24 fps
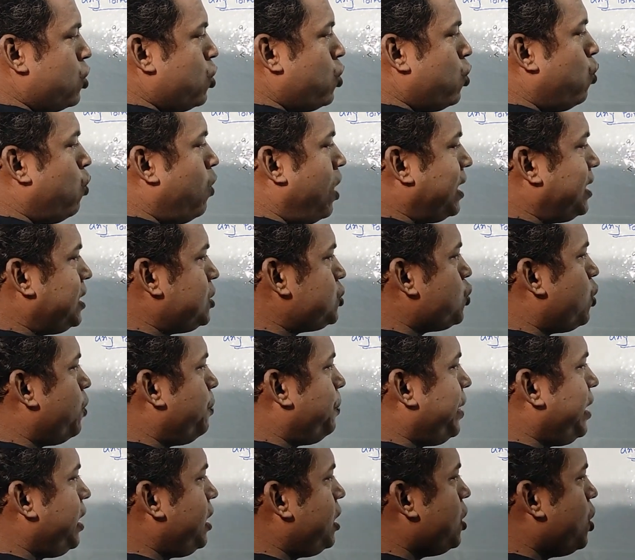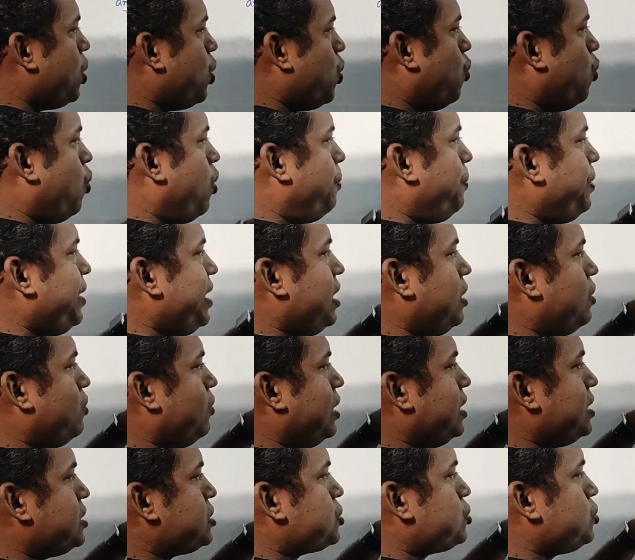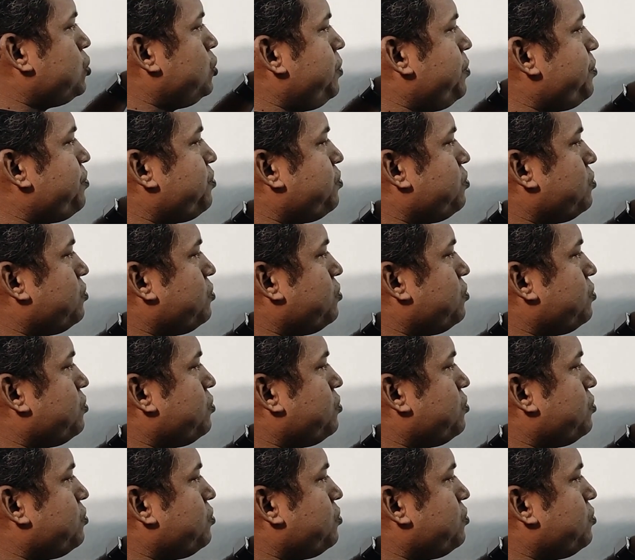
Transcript: What is OP? OP equals to,